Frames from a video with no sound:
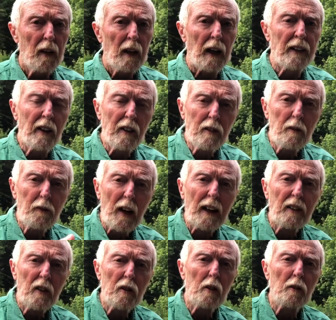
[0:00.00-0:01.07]
And this, in
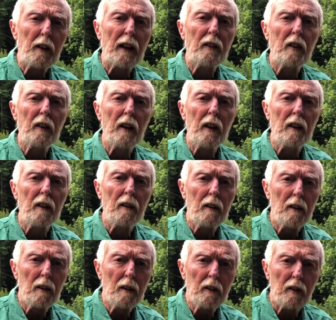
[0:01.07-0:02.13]
fact, is reflected in
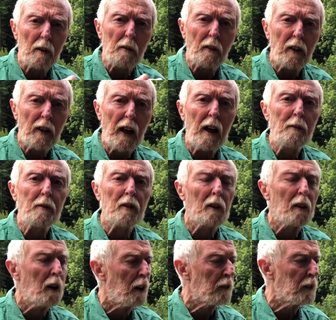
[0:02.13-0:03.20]
some of the names
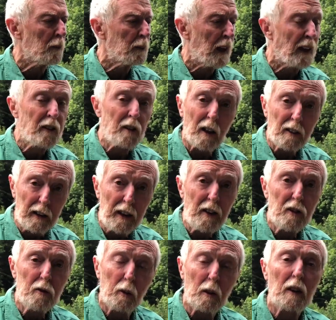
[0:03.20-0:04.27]
of the plant, not
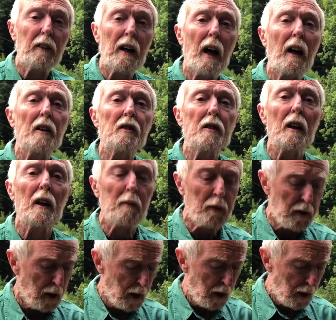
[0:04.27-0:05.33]
least one of the Irish names,
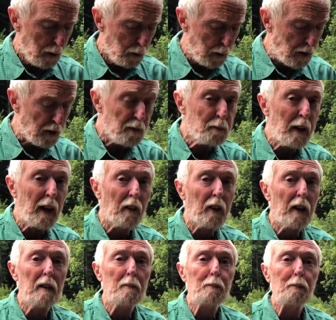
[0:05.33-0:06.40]
which is
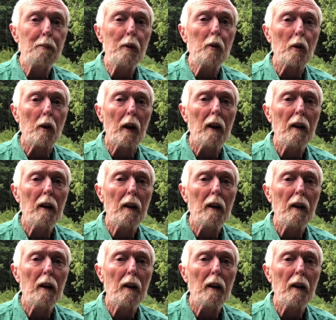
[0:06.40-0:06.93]
Marine Puka.